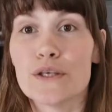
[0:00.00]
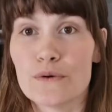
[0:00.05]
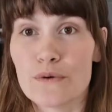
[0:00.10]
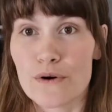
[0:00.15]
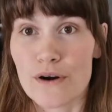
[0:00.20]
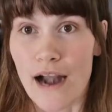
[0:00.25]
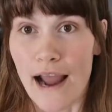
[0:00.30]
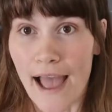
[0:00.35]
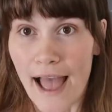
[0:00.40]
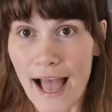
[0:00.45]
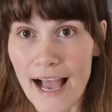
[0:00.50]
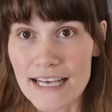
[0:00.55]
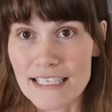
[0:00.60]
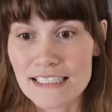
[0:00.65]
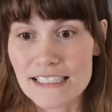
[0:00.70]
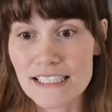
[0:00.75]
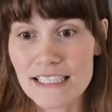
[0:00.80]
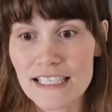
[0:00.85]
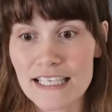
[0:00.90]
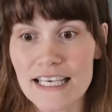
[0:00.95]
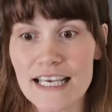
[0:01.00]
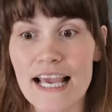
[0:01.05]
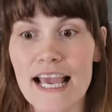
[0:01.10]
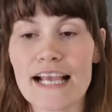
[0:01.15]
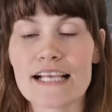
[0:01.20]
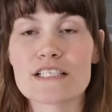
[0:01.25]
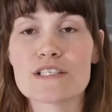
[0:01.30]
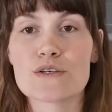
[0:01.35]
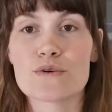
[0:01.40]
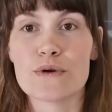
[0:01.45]
You are
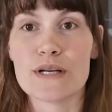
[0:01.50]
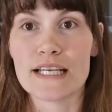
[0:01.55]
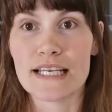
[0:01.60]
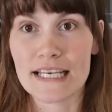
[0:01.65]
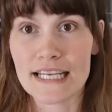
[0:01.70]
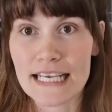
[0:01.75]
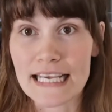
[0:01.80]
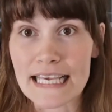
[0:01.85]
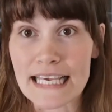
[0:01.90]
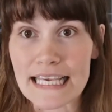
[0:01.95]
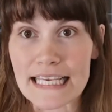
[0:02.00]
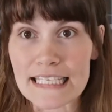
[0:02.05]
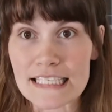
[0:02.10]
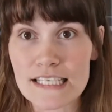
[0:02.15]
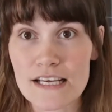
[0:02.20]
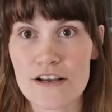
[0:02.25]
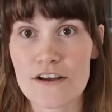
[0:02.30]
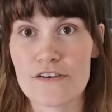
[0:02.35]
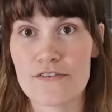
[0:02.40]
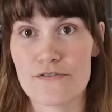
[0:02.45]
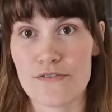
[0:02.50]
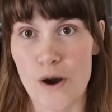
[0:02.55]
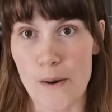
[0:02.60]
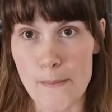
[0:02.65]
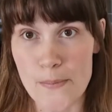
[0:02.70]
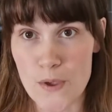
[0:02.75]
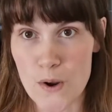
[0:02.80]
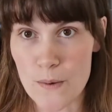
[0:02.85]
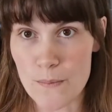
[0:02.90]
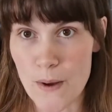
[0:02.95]
actually excreting heat
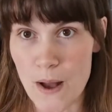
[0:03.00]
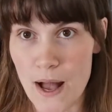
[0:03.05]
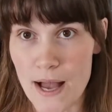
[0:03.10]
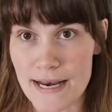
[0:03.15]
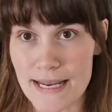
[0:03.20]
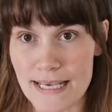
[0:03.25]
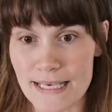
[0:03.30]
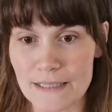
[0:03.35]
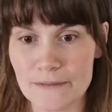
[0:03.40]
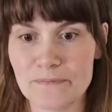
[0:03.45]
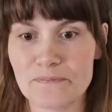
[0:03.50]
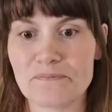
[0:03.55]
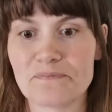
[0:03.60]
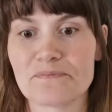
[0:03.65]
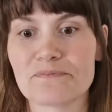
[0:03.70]
from your body.